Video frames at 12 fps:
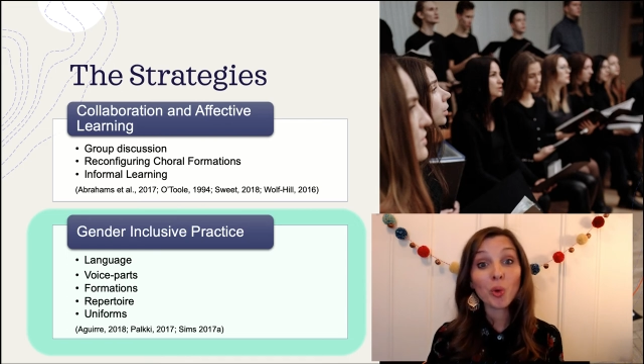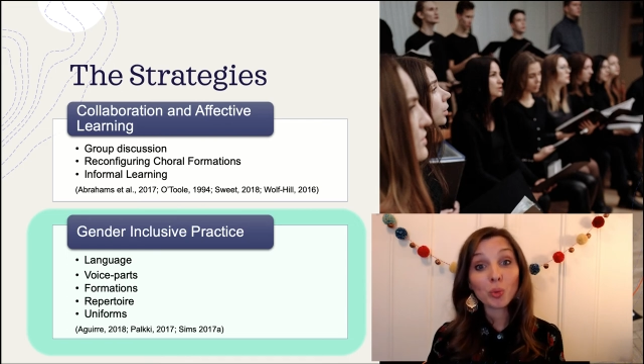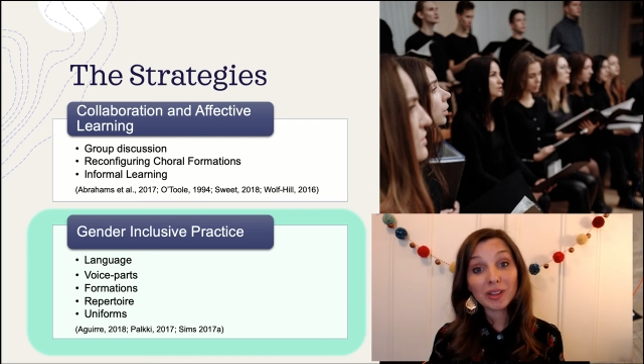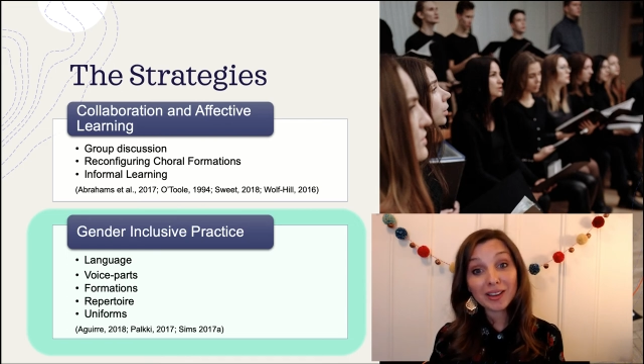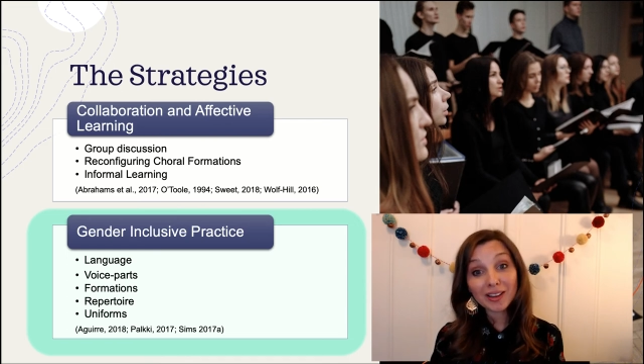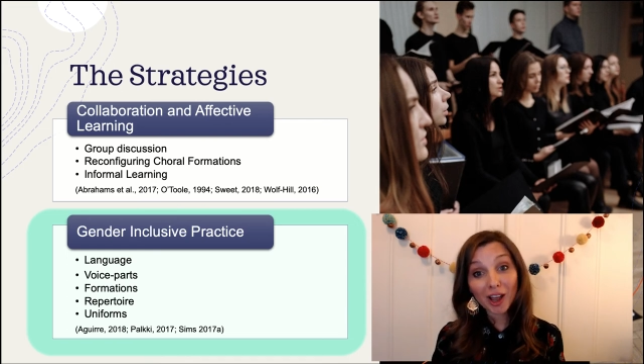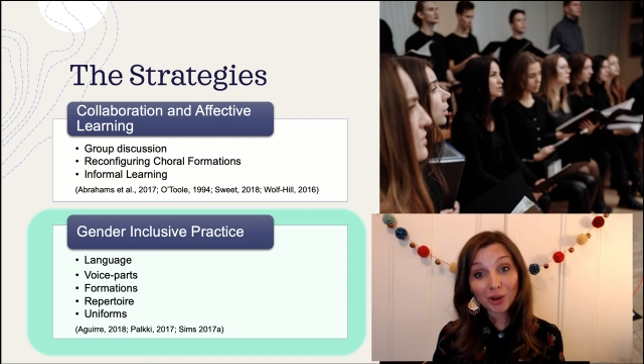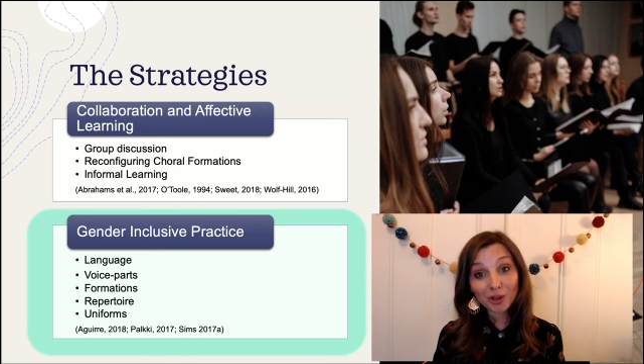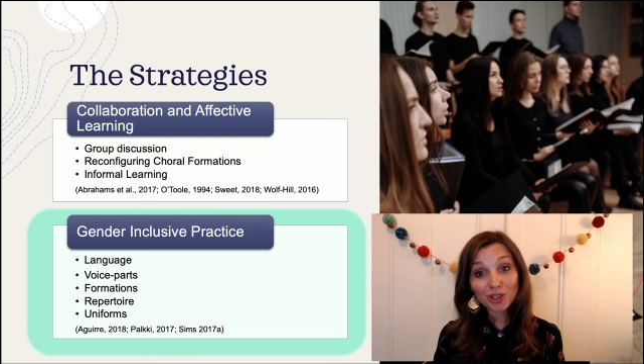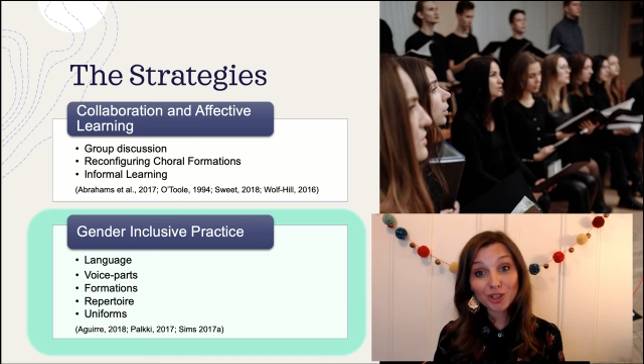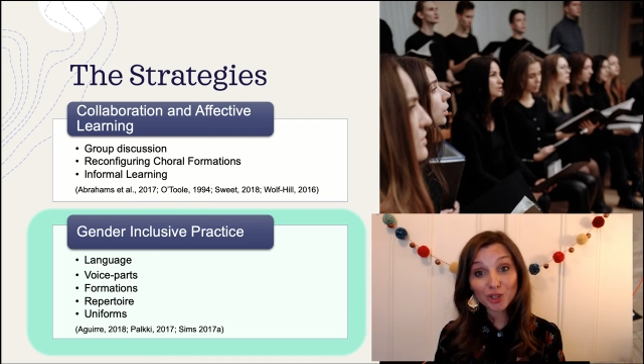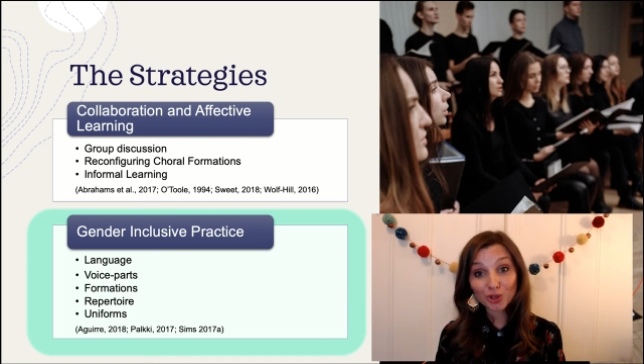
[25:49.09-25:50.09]
will
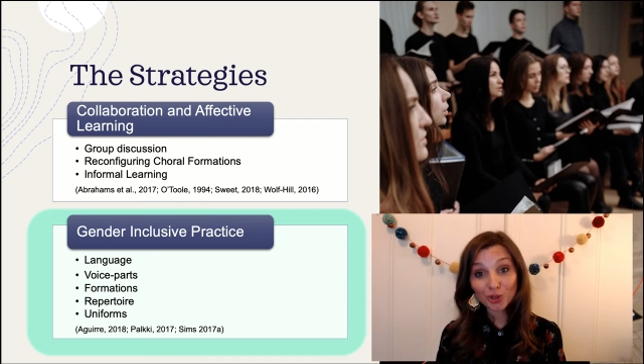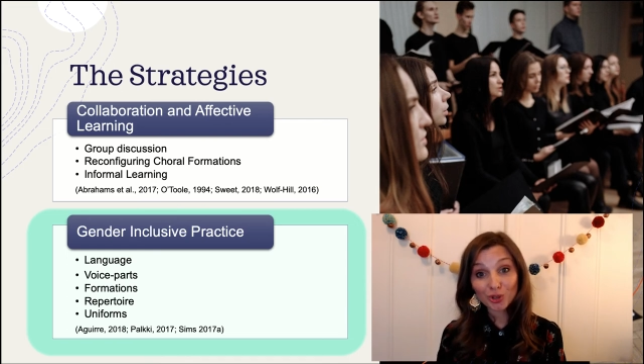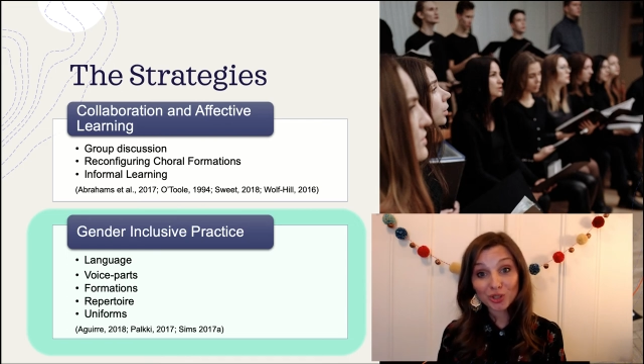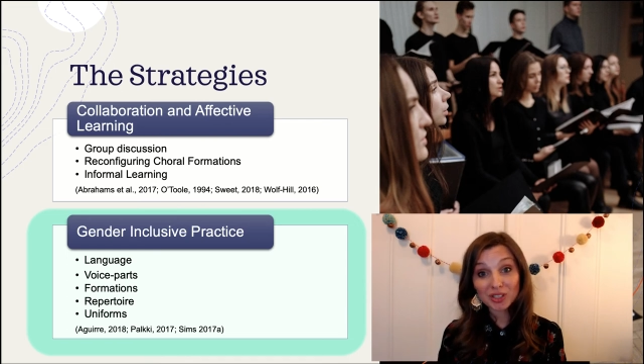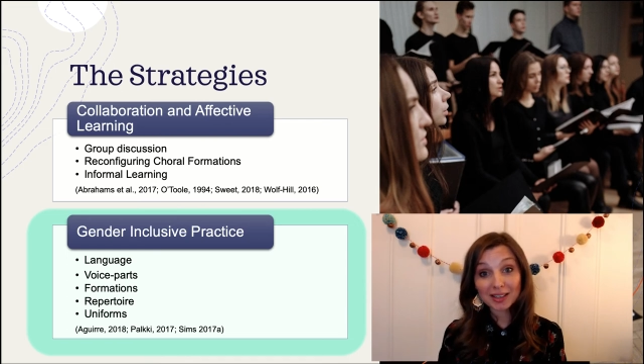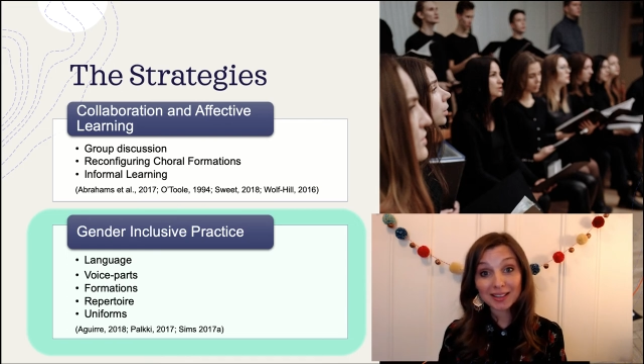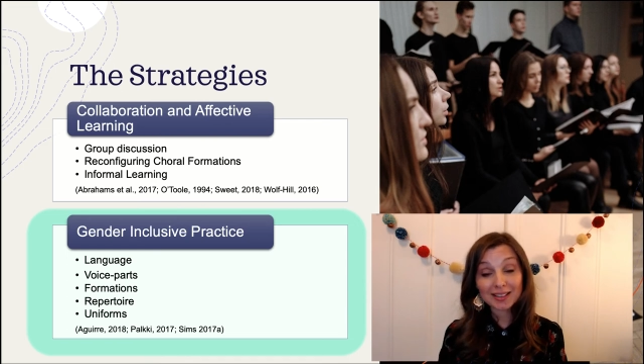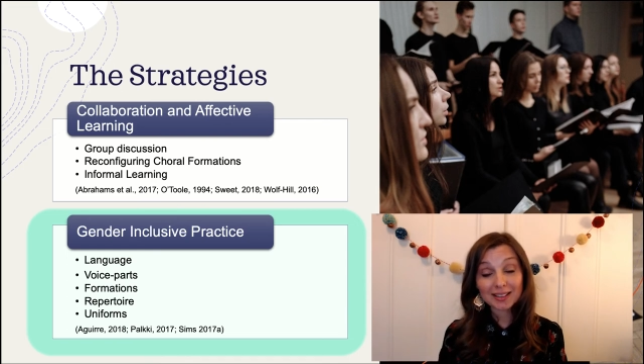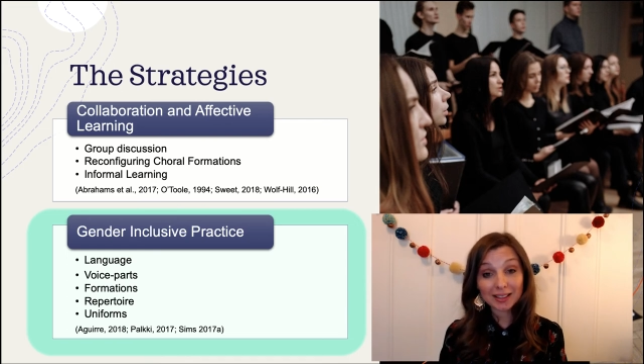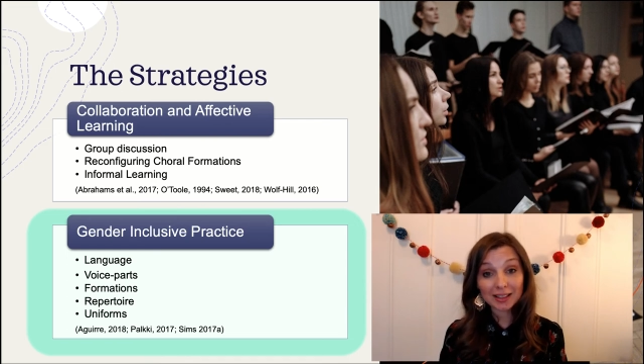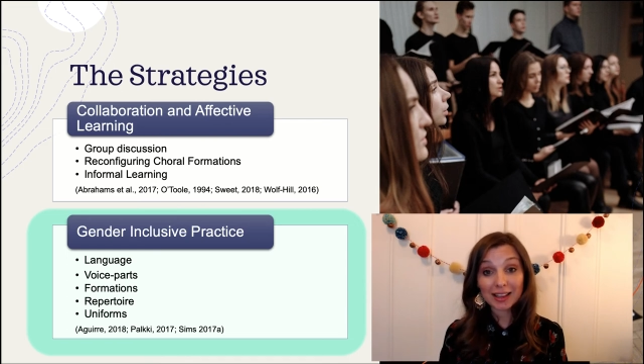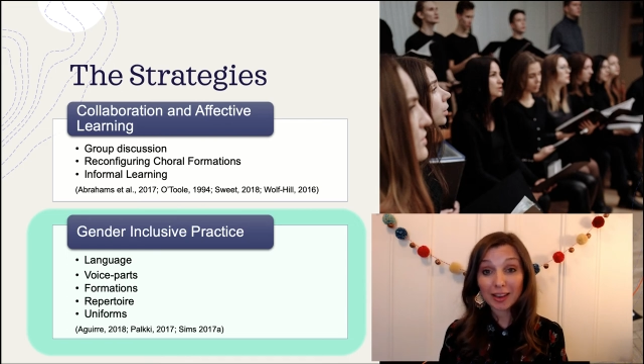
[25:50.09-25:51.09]
encourage students to
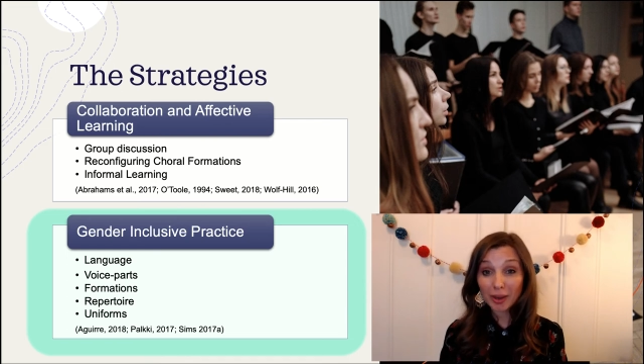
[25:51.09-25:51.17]
consider the